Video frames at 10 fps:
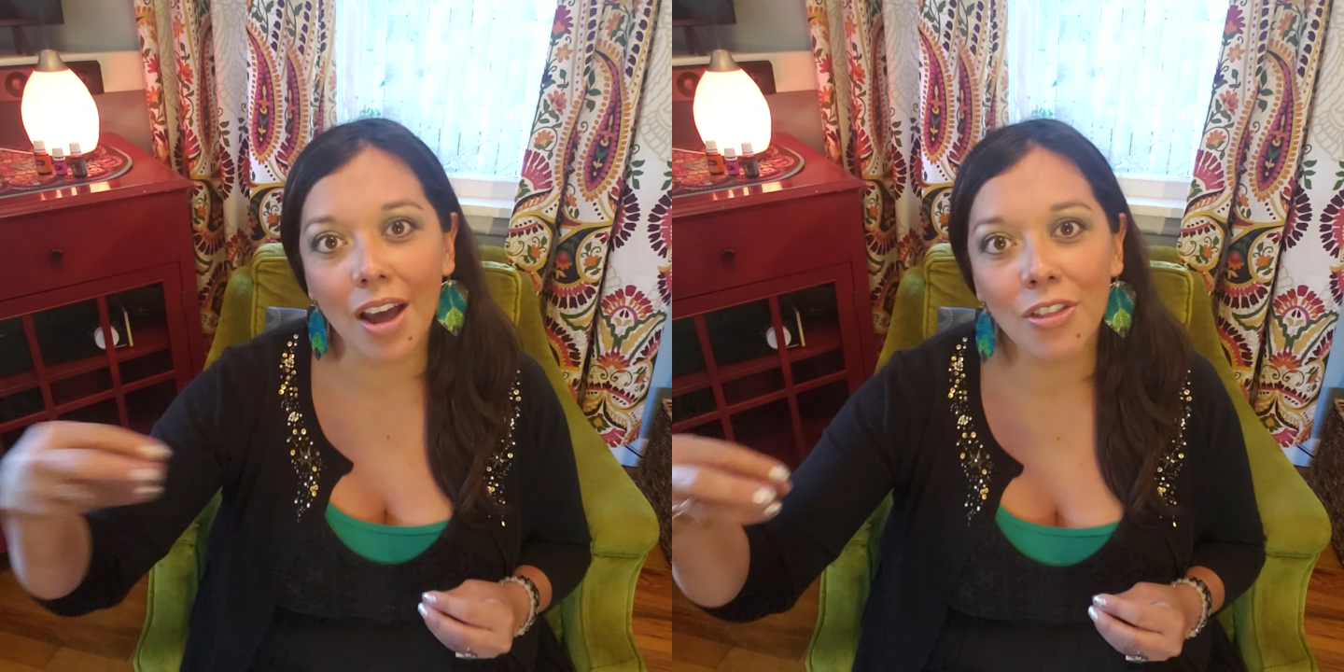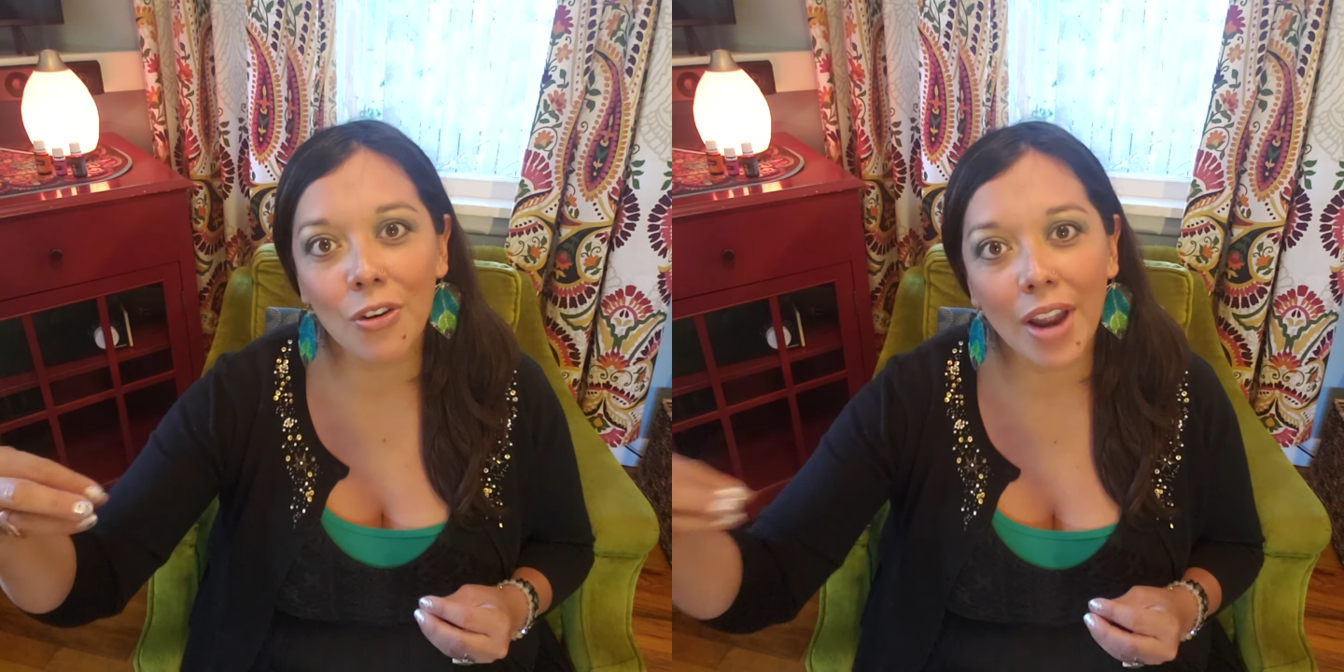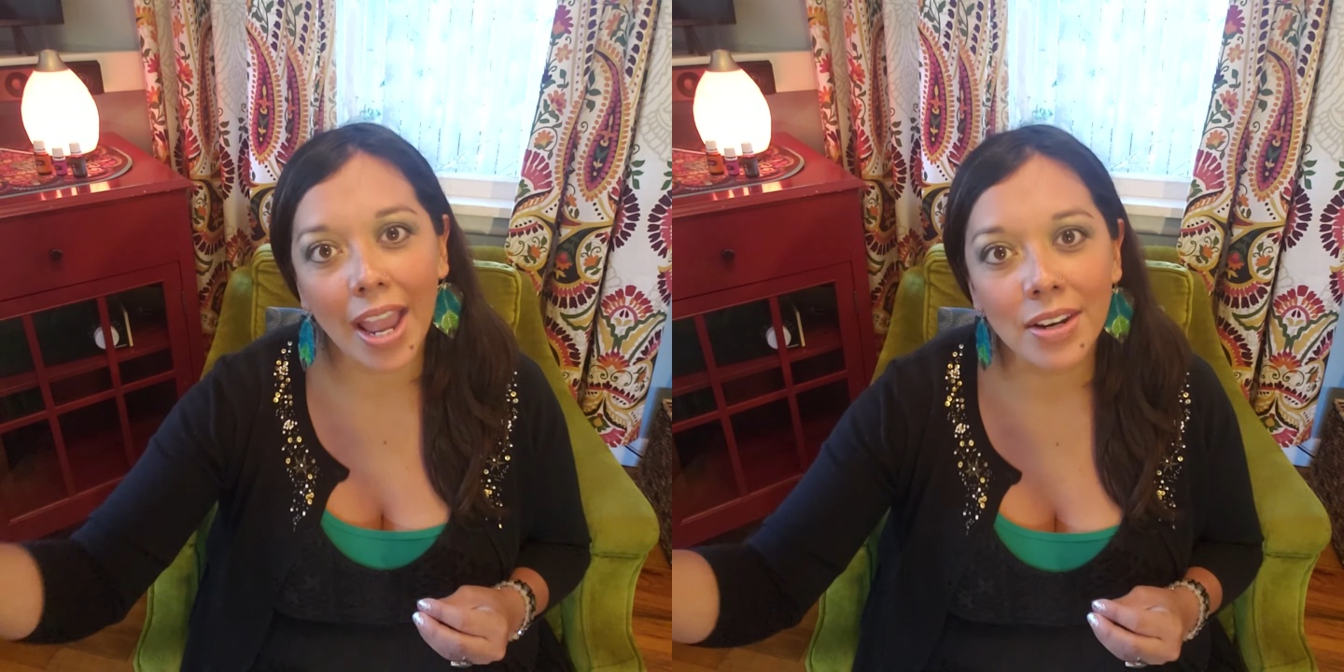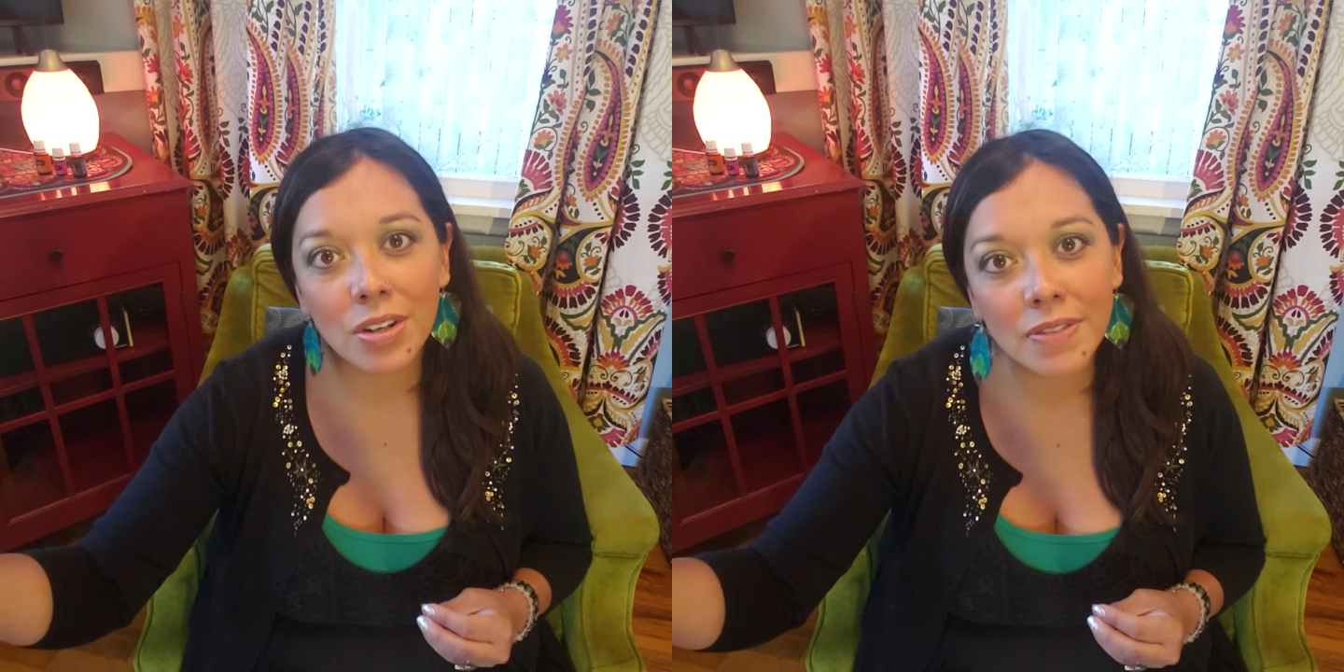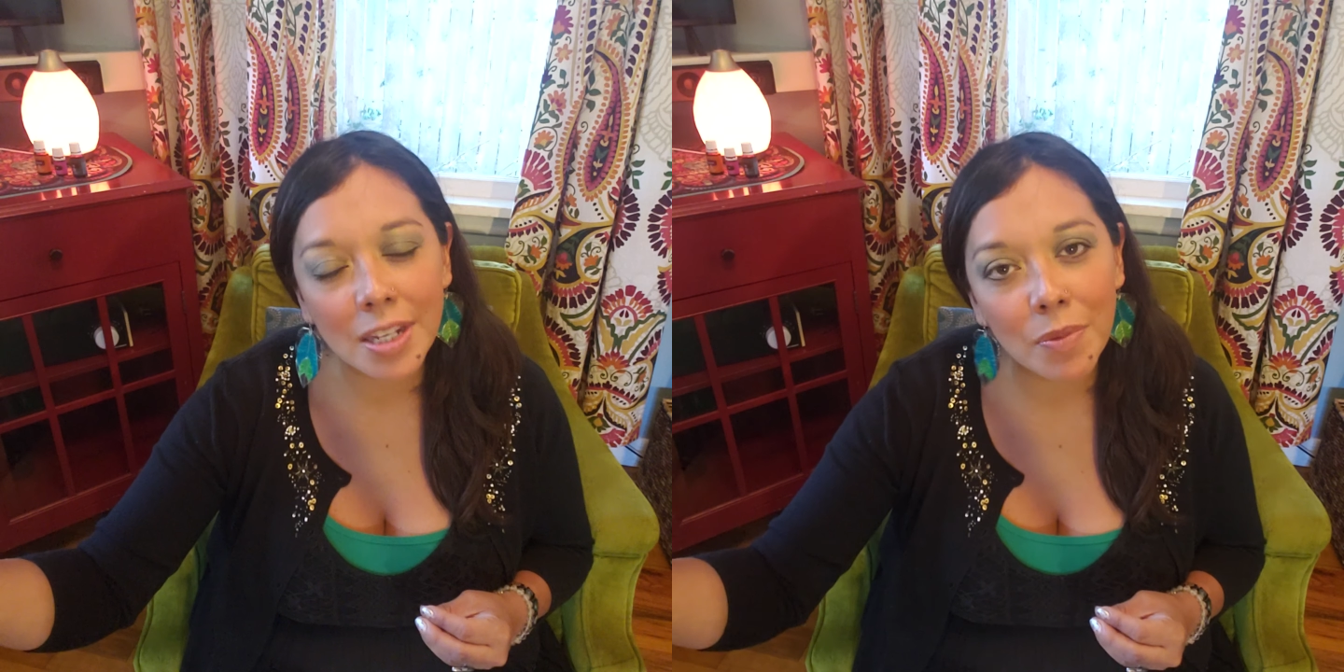other end
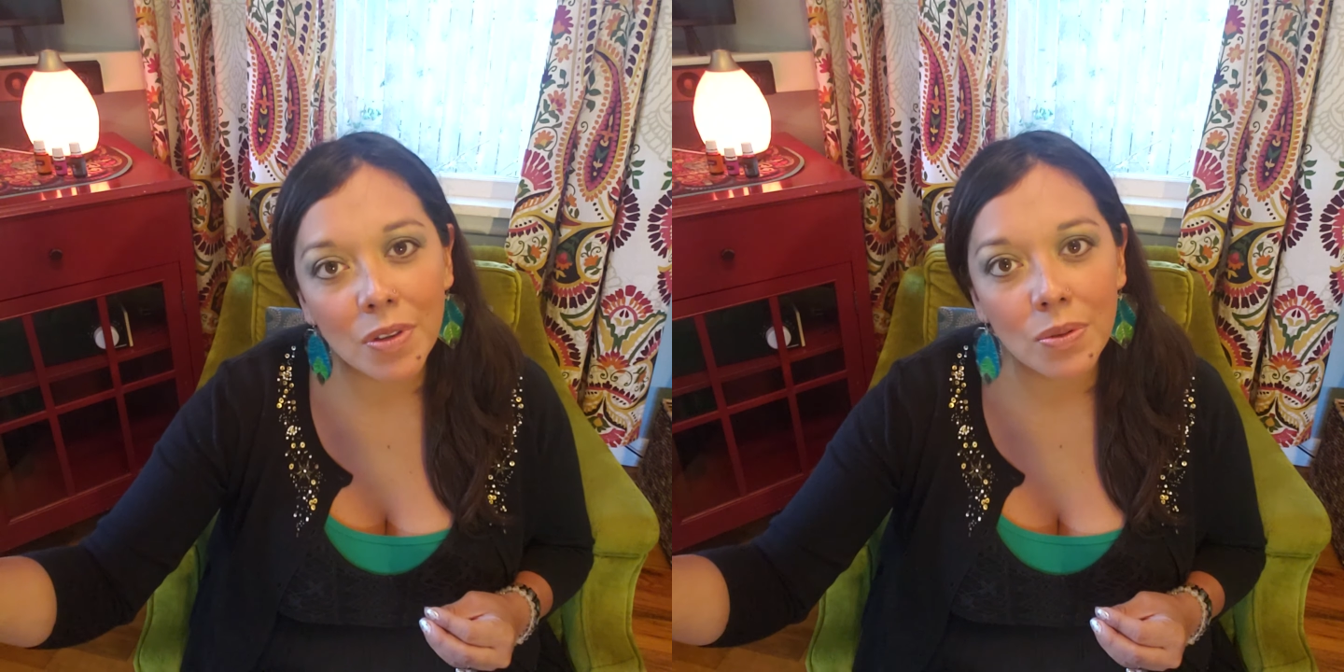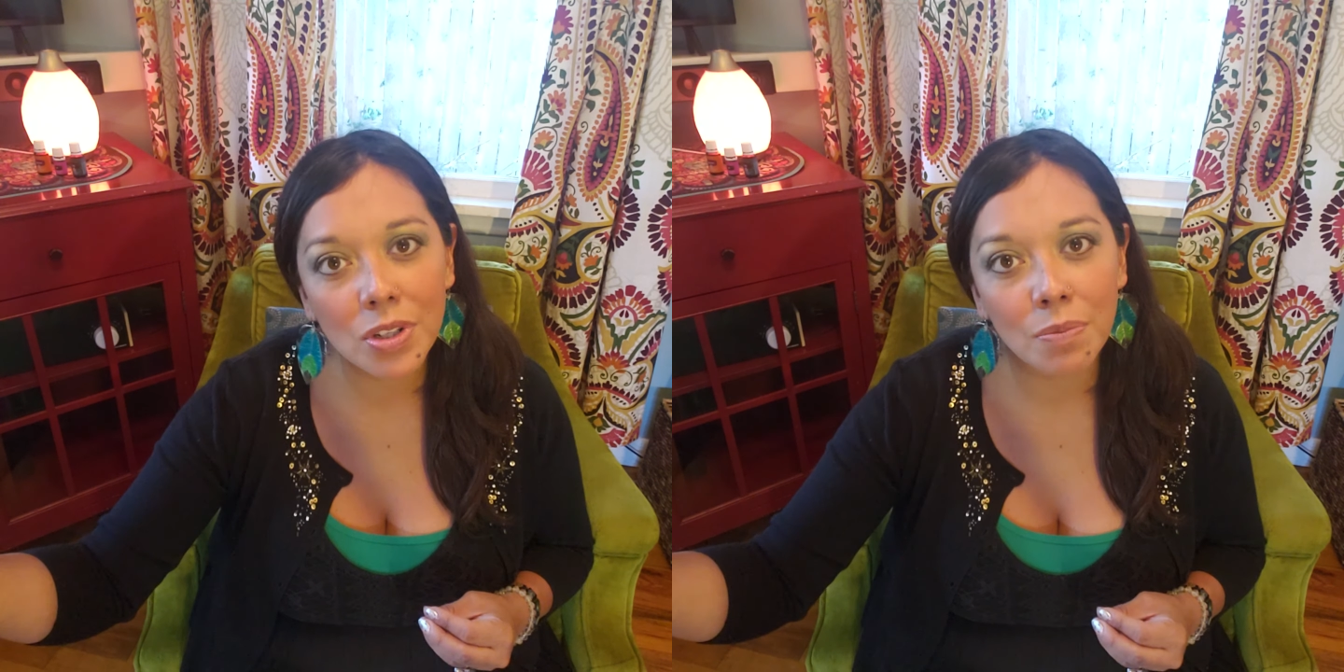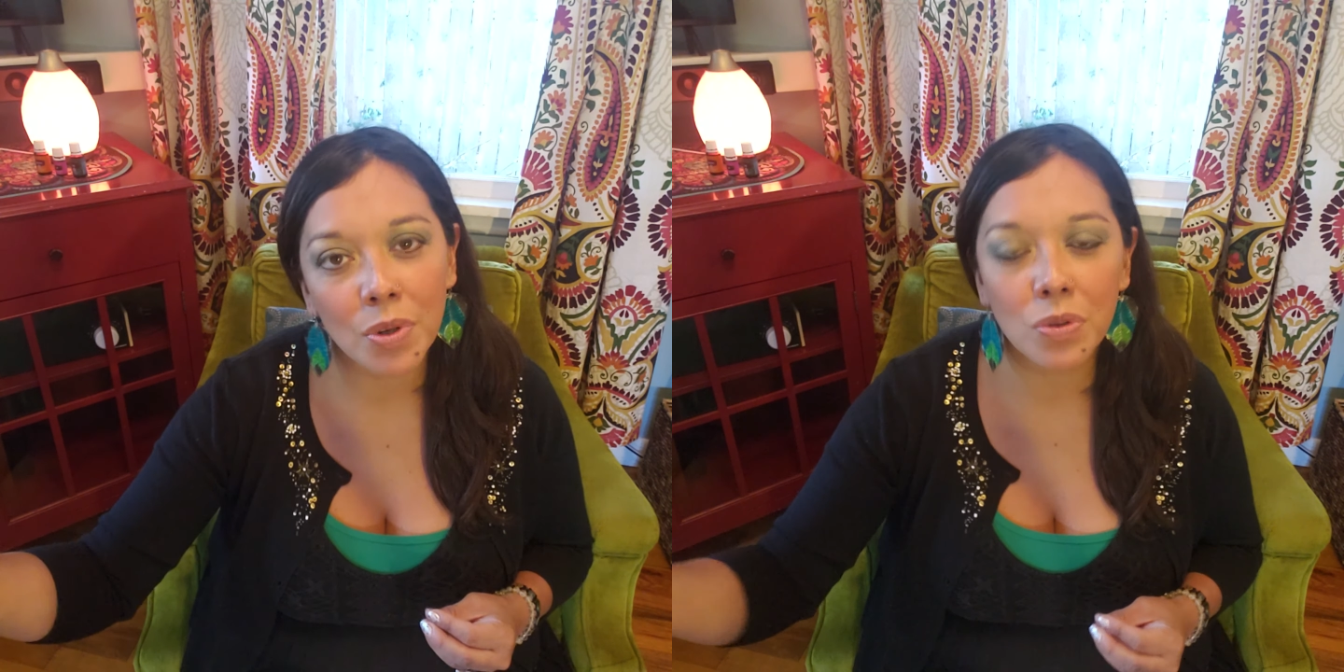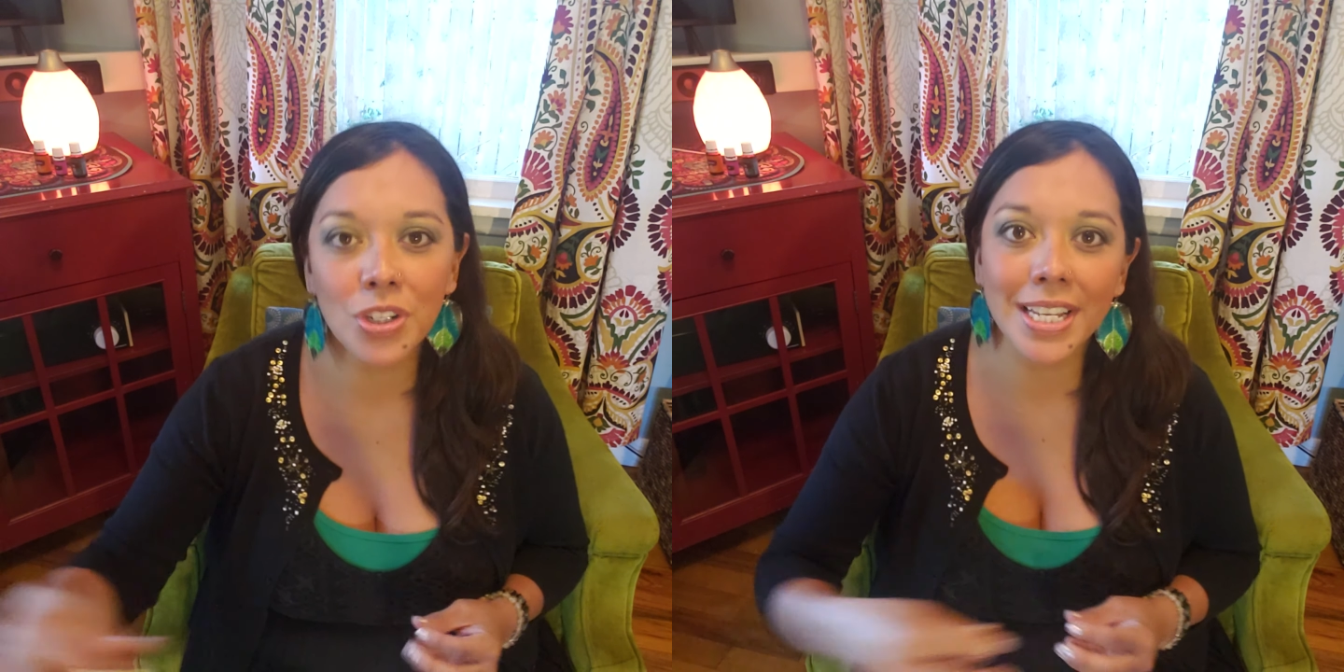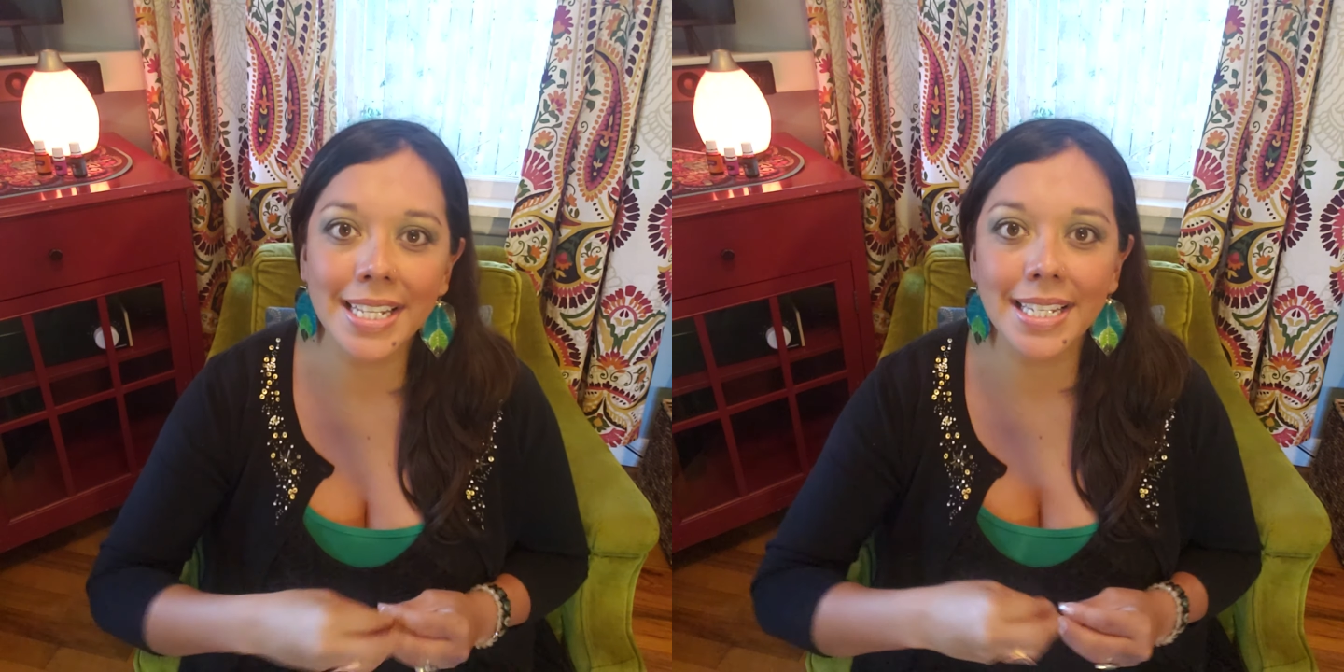of some of those
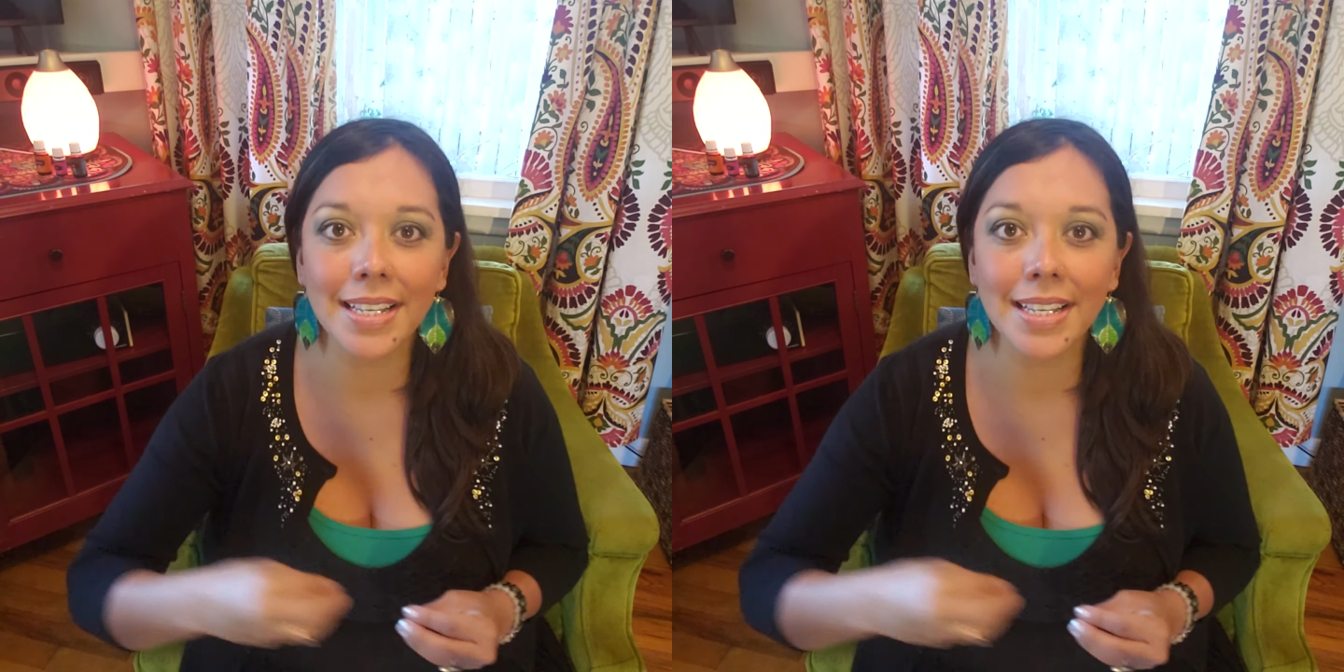emotions,